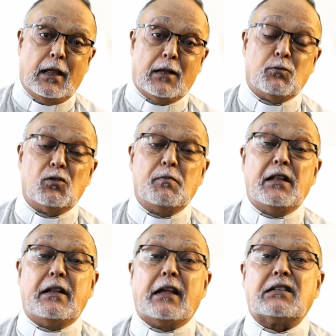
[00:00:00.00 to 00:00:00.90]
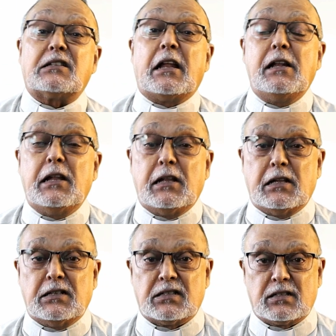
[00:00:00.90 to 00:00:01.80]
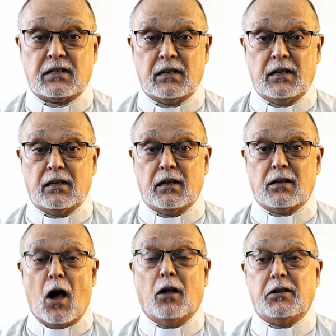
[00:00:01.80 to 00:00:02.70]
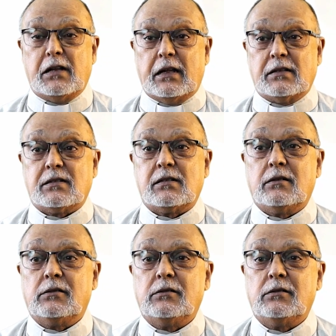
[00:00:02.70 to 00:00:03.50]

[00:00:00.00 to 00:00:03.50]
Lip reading: it would mean extending his holidays.